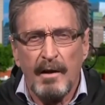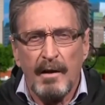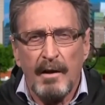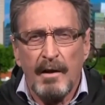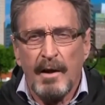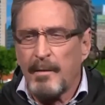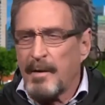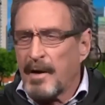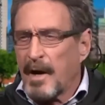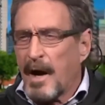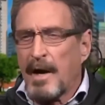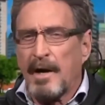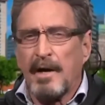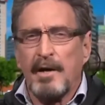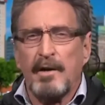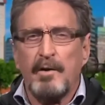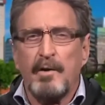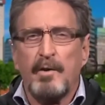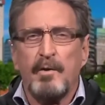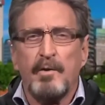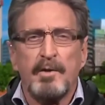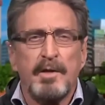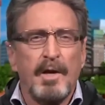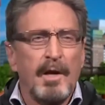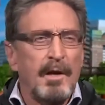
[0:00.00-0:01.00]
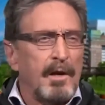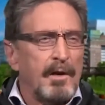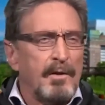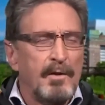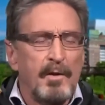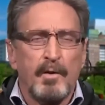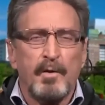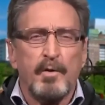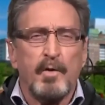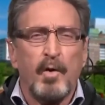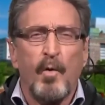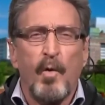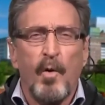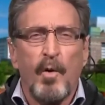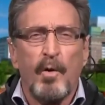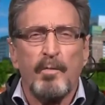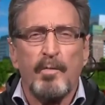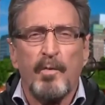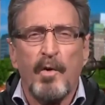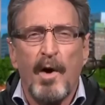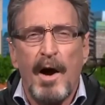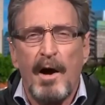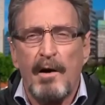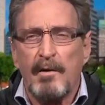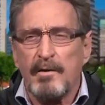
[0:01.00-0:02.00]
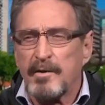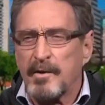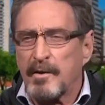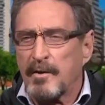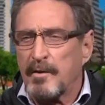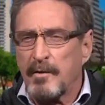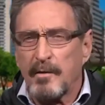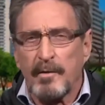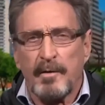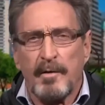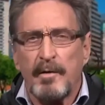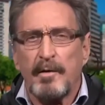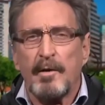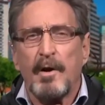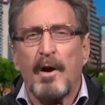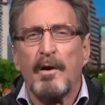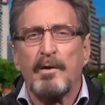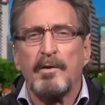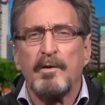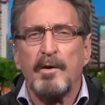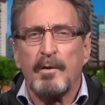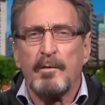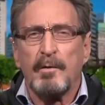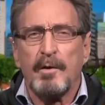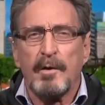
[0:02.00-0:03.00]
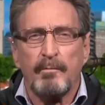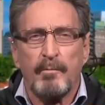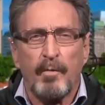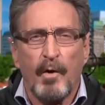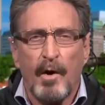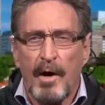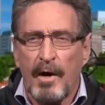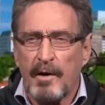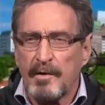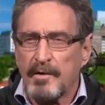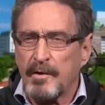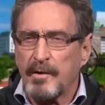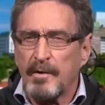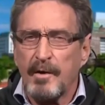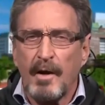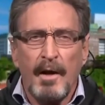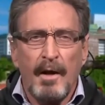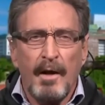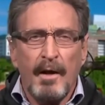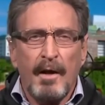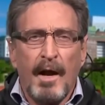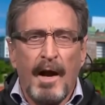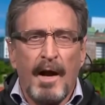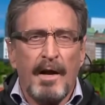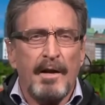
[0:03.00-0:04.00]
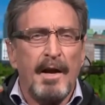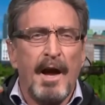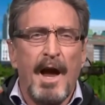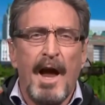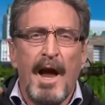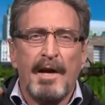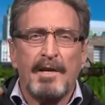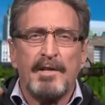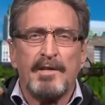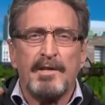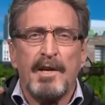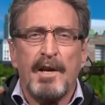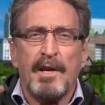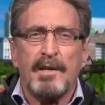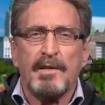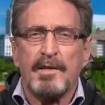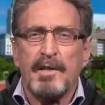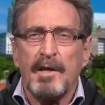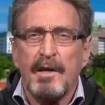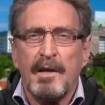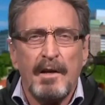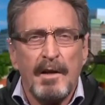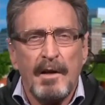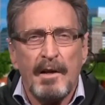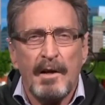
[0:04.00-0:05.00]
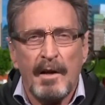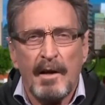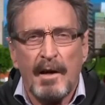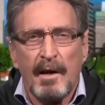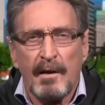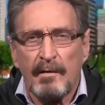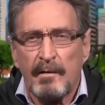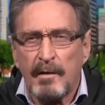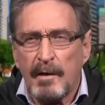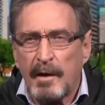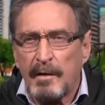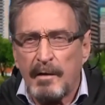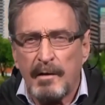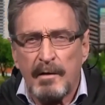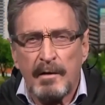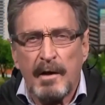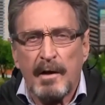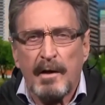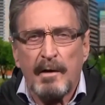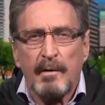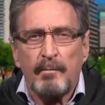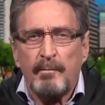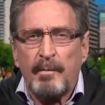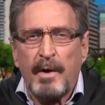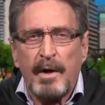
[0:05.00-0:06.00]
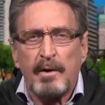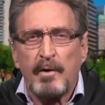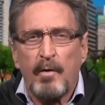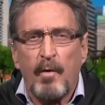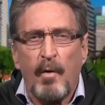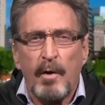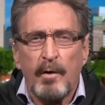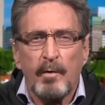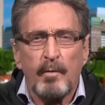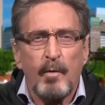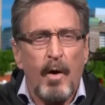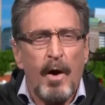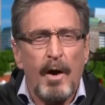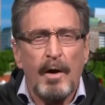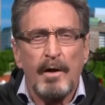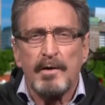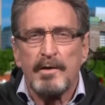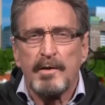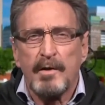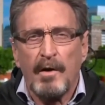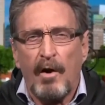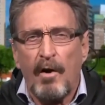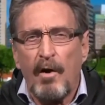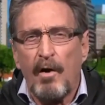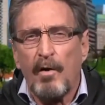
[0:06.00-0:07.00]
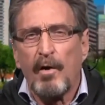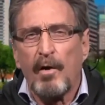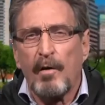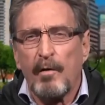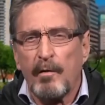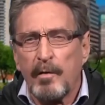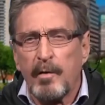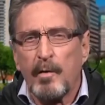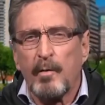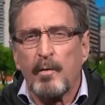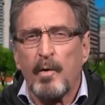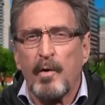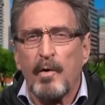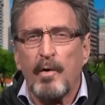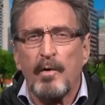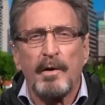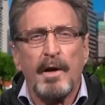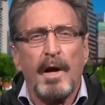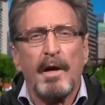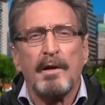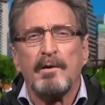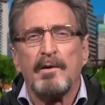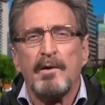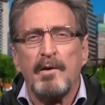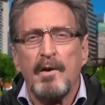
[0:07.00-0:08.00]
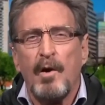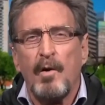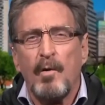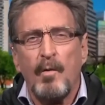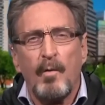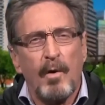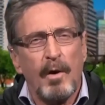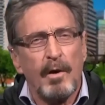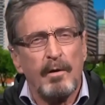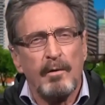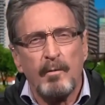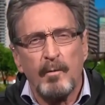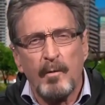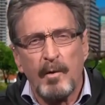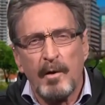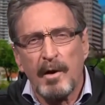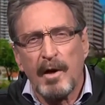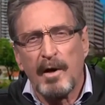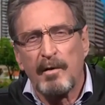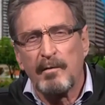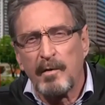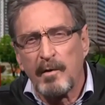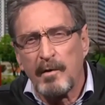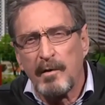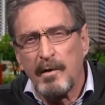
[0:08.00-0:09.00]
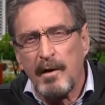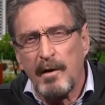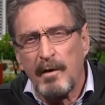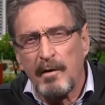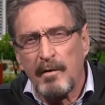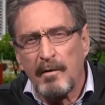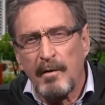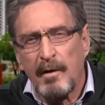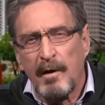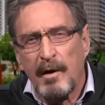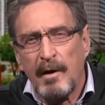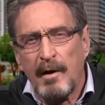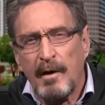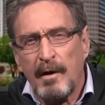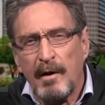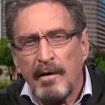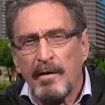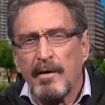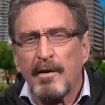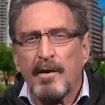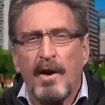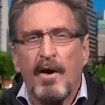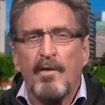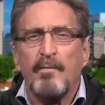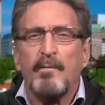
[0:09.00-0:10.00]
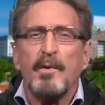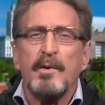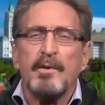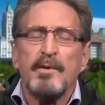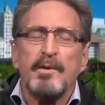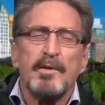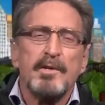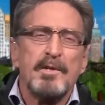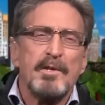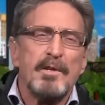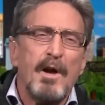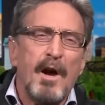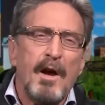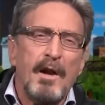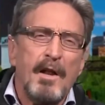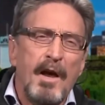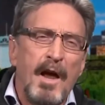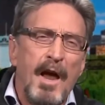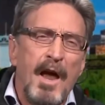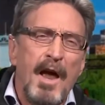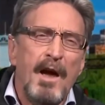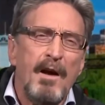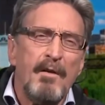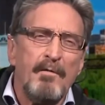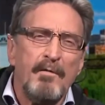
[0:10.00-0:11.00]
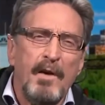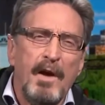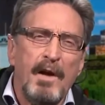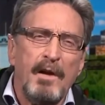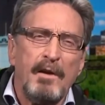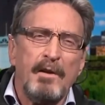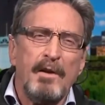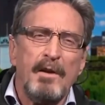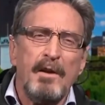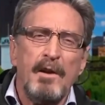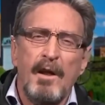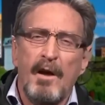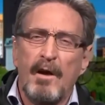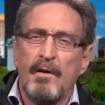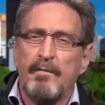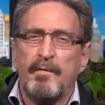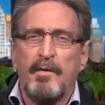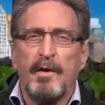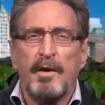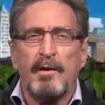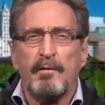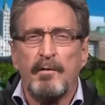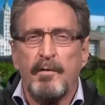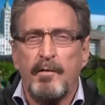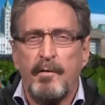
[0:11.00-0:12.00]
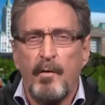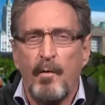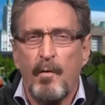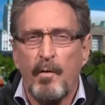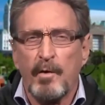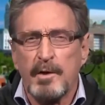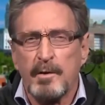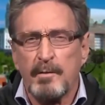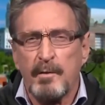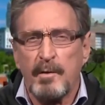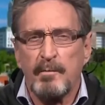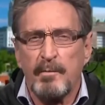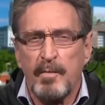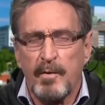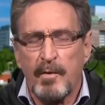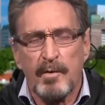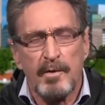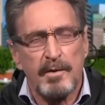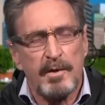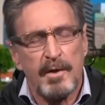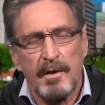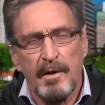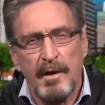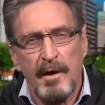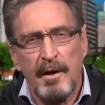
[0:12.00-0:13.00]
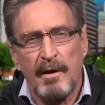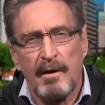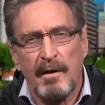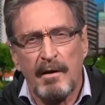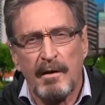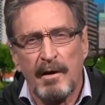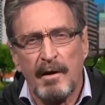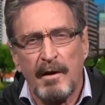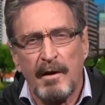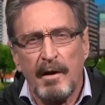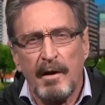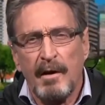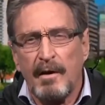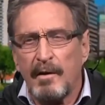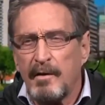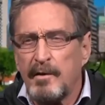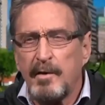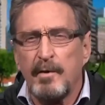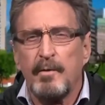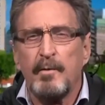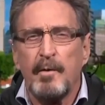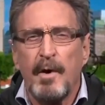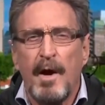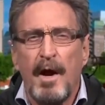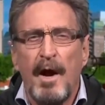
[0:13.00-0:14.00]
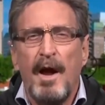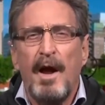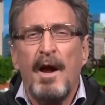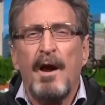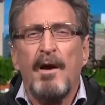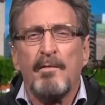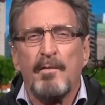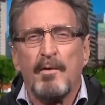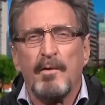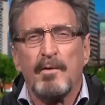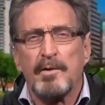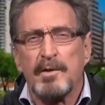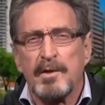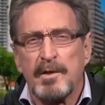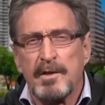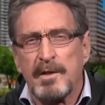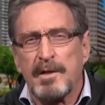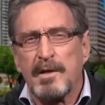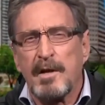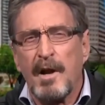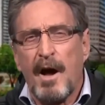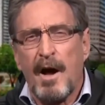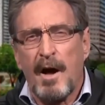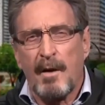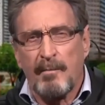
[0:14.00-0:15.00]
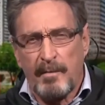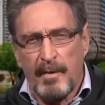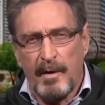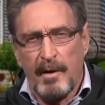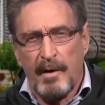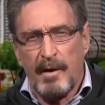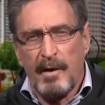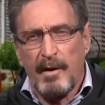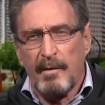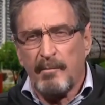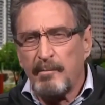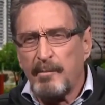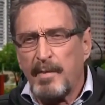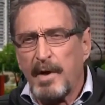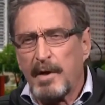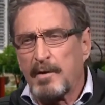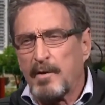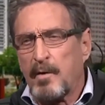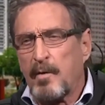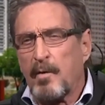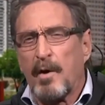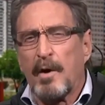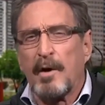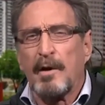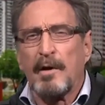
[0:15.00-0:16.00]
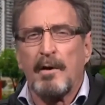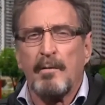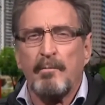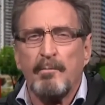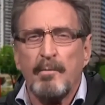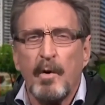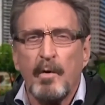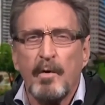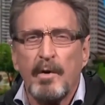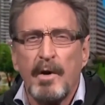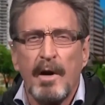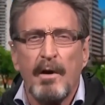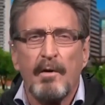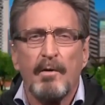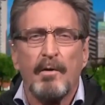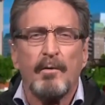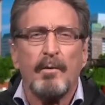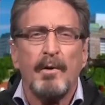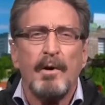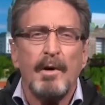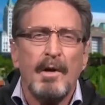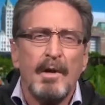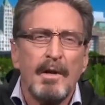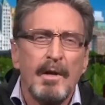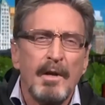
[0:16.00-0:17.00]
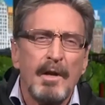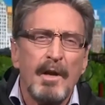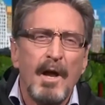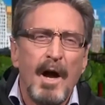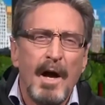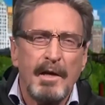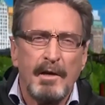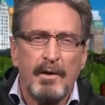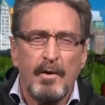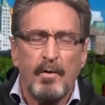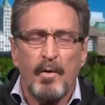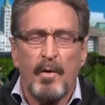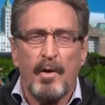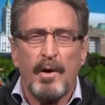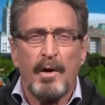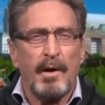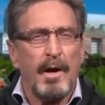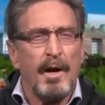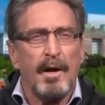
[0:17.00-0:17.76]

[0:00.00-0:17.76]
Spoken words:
I mean, I can use the Tor browser or the Onion browser and access Bitcoin wallets all over the world, and no one will ever know. The government does not have enough enforcement personnel to ever stop Bitcoin, Monero, Litecoin,